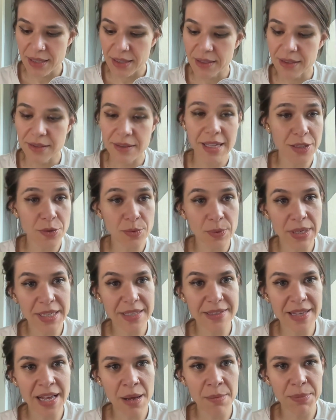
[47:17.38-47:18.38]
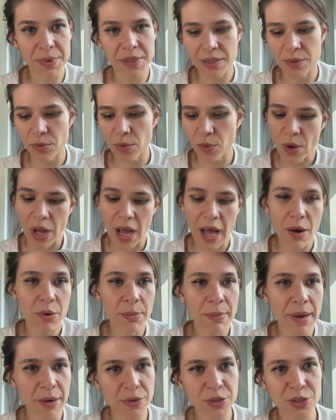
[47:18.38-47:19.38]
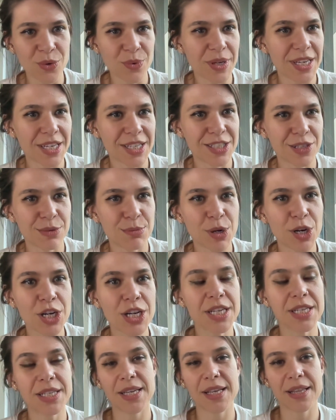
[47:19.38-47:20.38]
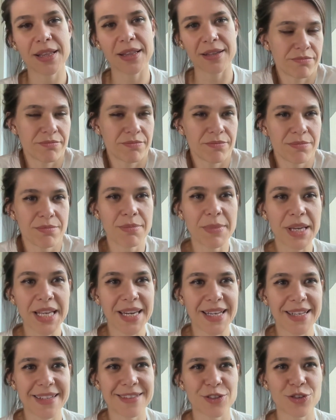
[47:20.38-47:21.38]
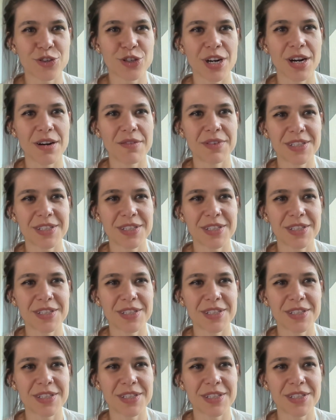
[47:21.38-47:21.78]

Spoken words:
that's one example. How about going in the marketing meetings or